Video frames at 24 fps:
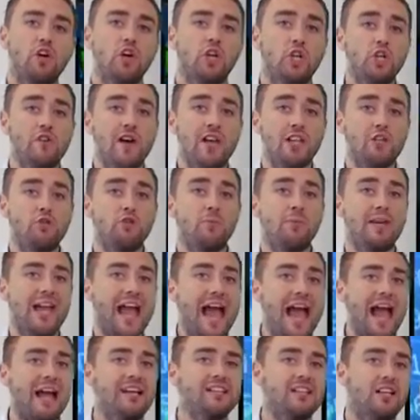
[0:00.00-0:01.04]
your entry will be
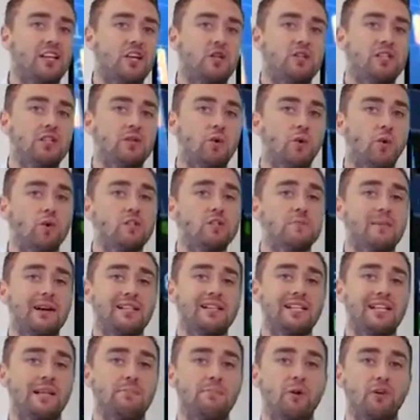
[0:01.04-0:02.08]
executed
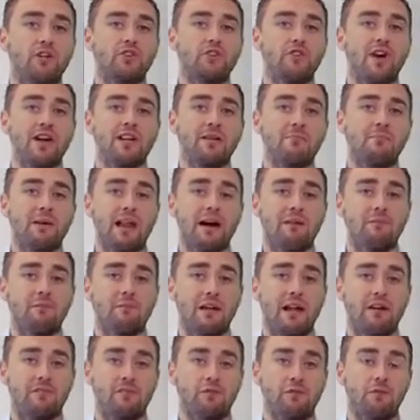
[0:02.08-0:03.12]
automatically by your trading
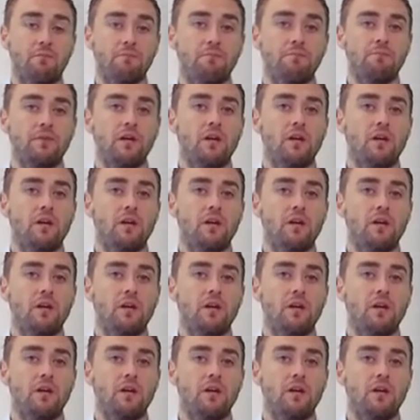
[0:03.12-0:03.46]
platform.